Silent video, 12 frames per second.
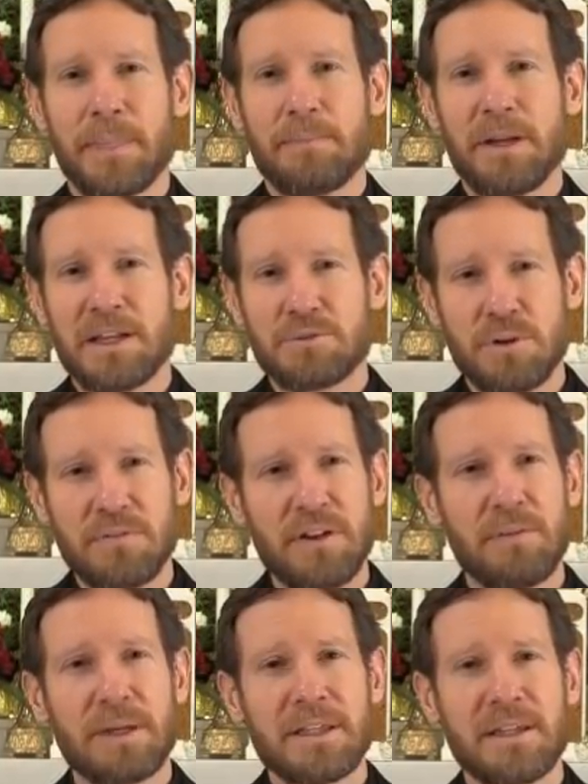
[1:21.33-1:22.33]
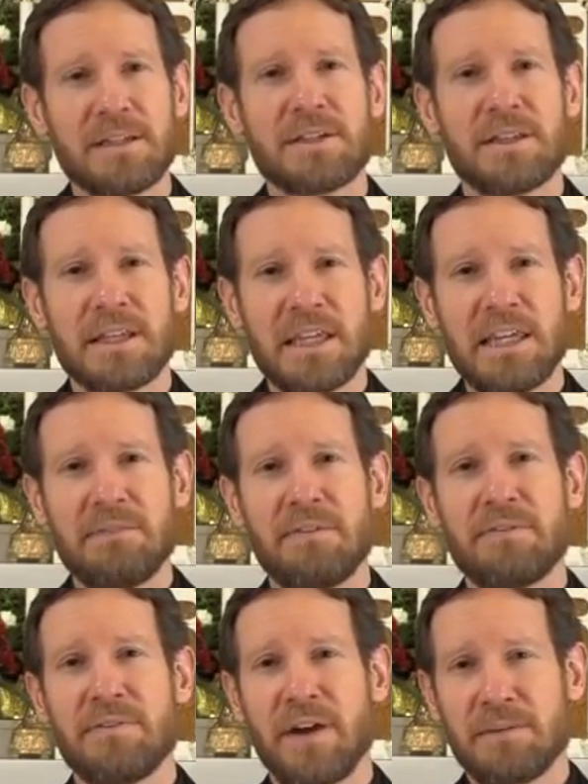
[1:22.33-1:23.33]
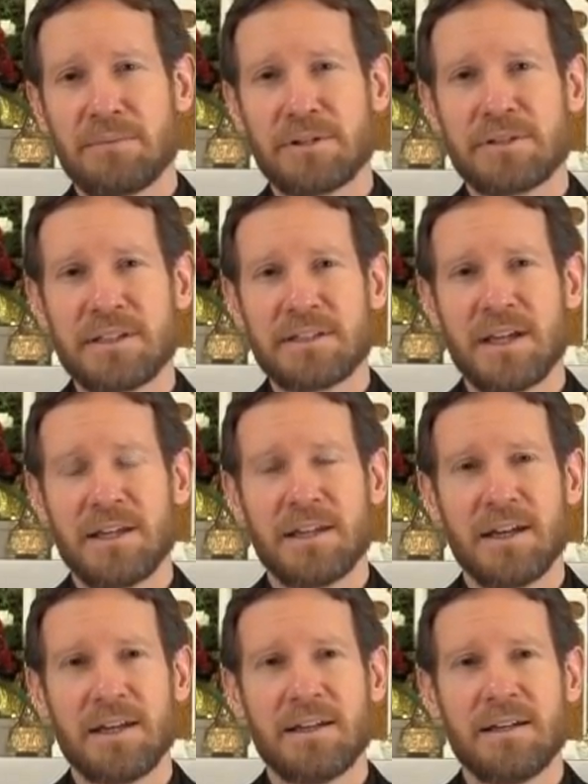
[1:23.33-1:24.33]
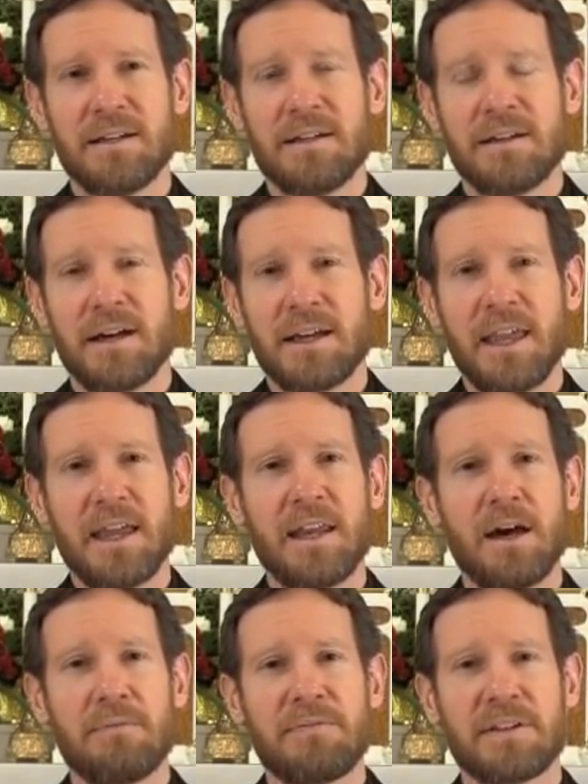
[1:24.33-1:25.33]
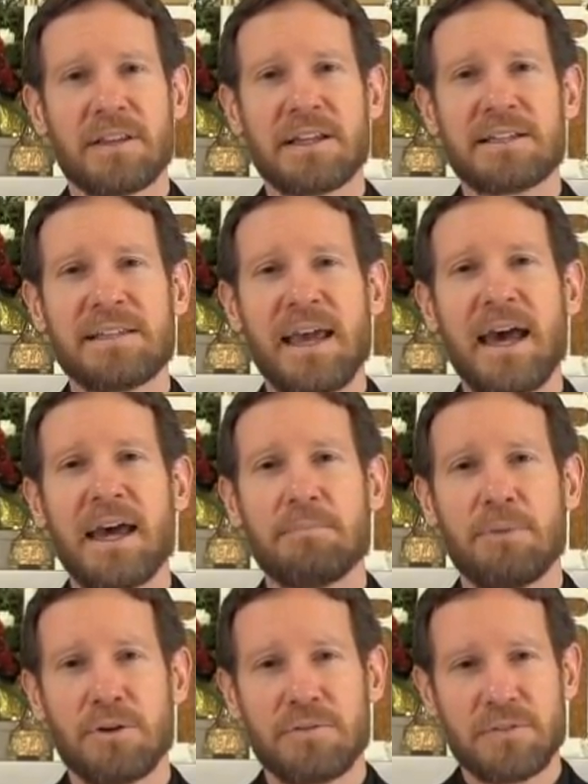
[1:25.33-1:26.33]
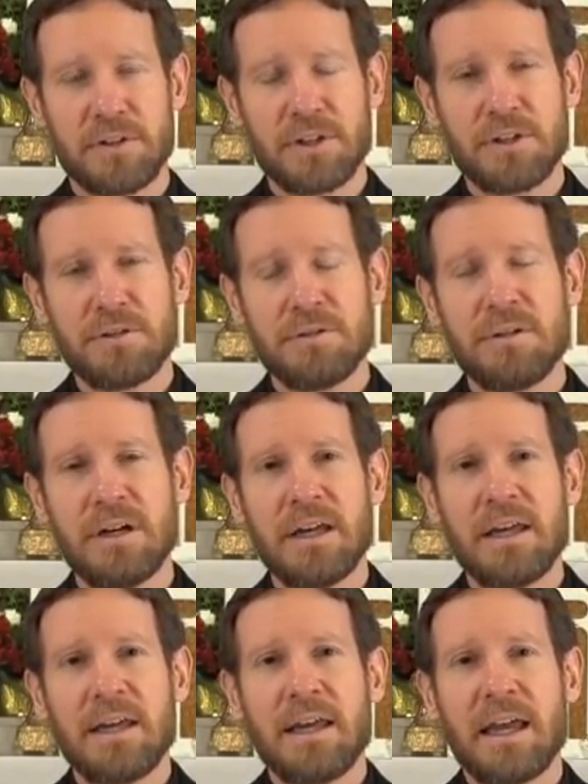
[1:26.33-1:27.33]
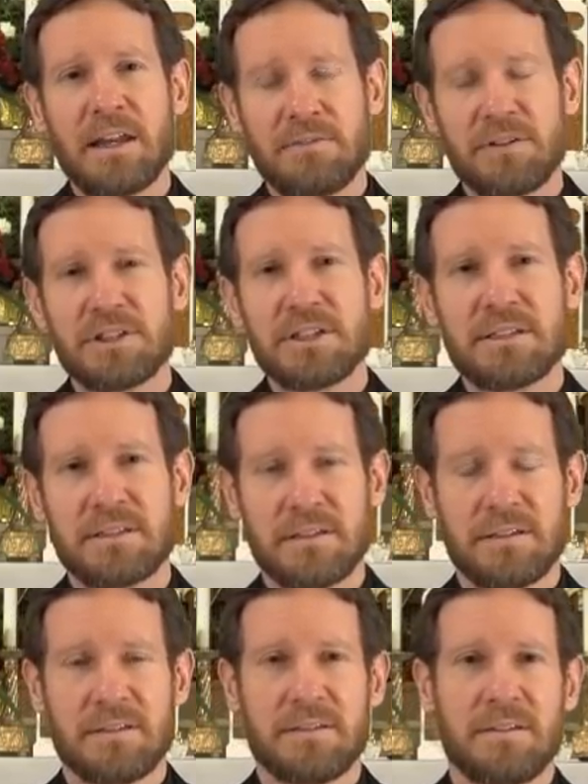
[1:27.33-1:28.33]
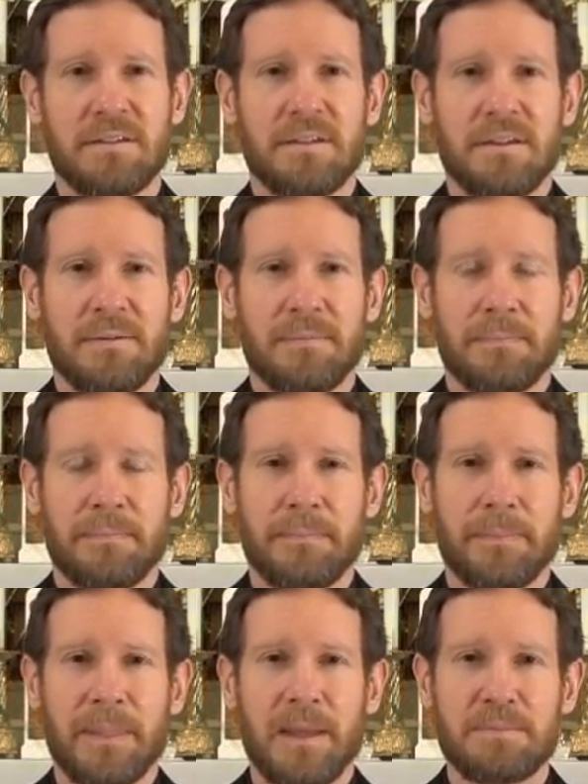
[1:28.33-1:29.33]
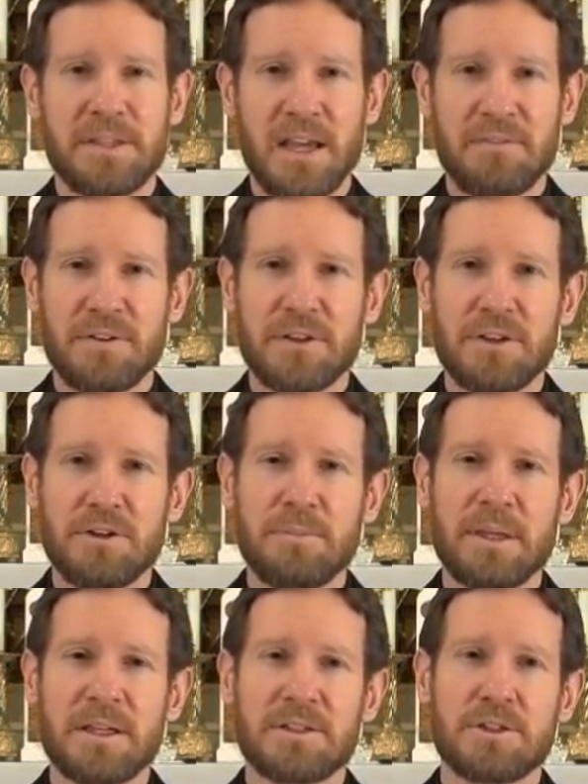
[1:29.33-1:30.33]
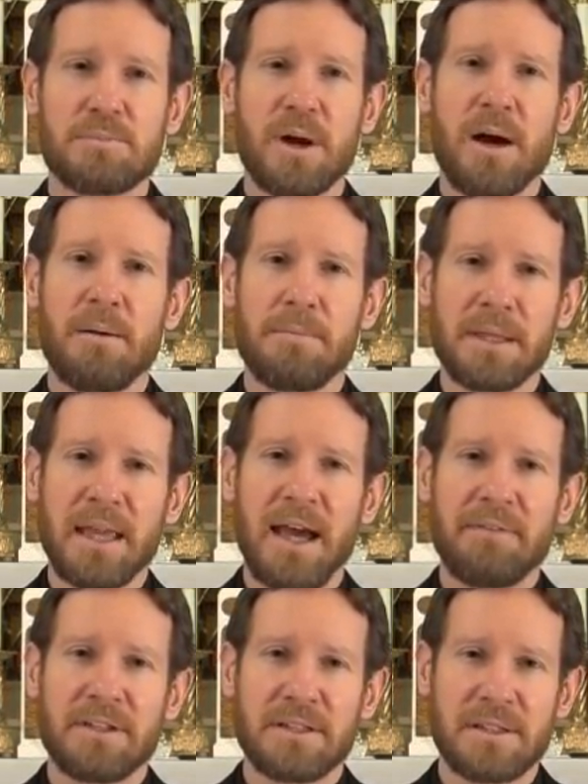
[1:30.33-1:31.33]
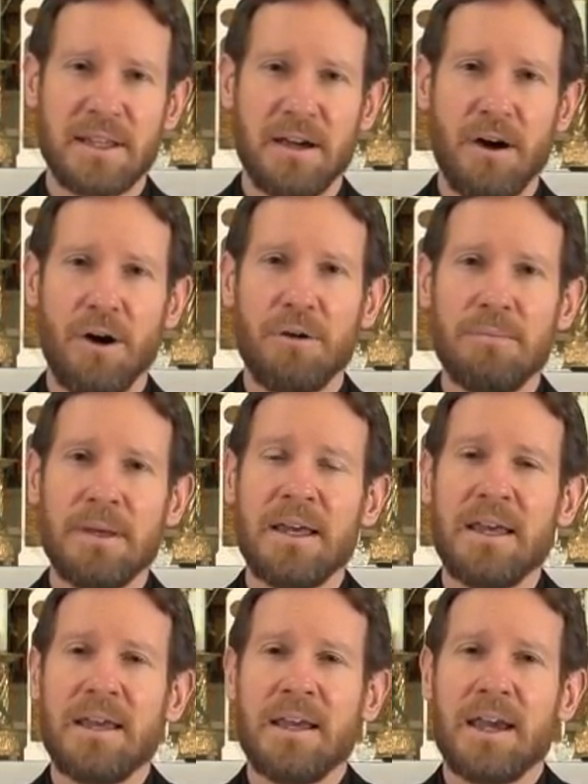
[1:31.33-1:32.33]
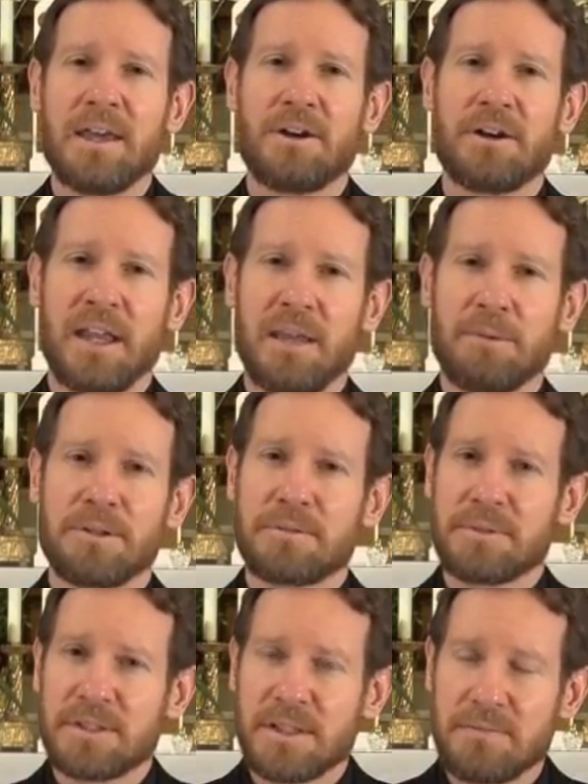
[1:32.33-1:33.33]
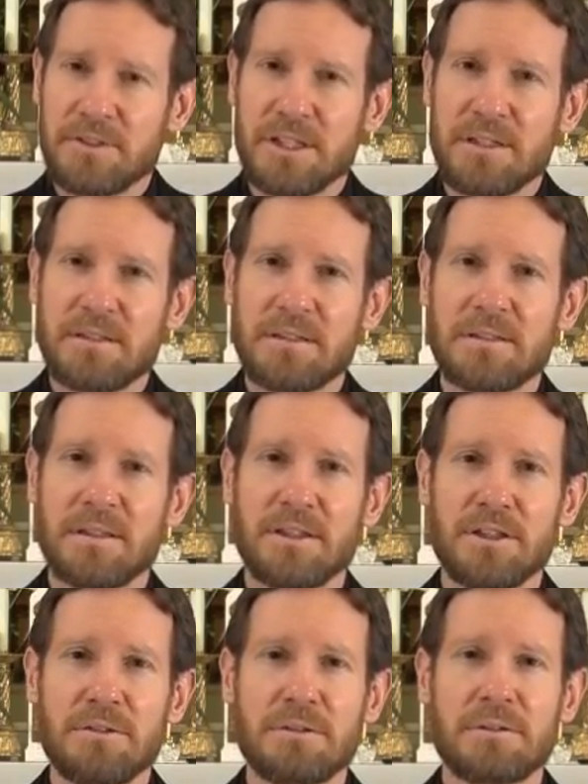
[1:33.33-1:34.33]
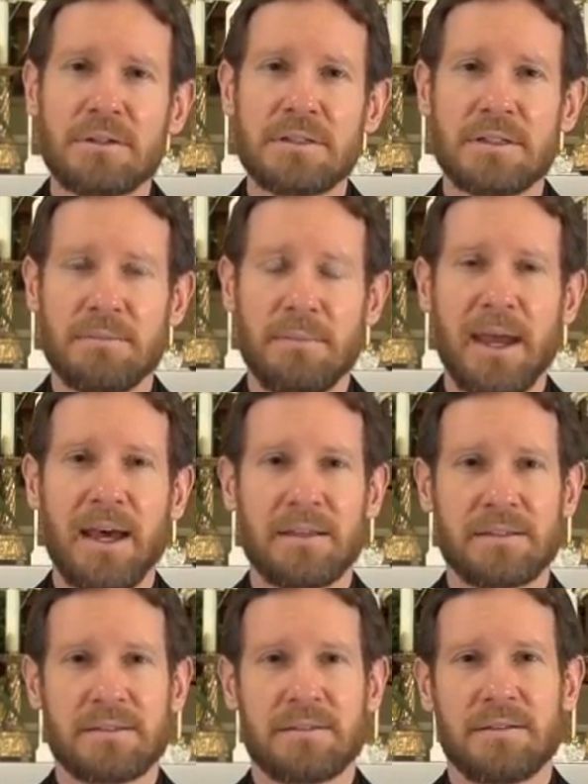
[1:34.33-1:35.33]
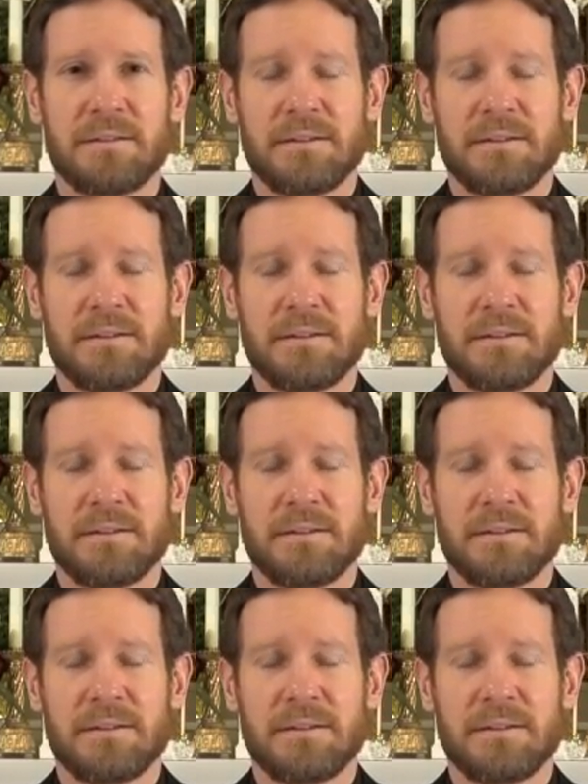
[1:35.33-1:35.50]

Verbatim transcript: But as we're filming this on the eve of Divine Mercy Sunday, I can't help feeling sad both for you and for Jesus. I'm sad for you because you probably have to stay at home and aren't able to receive Jesus in the Eucharist at Mass.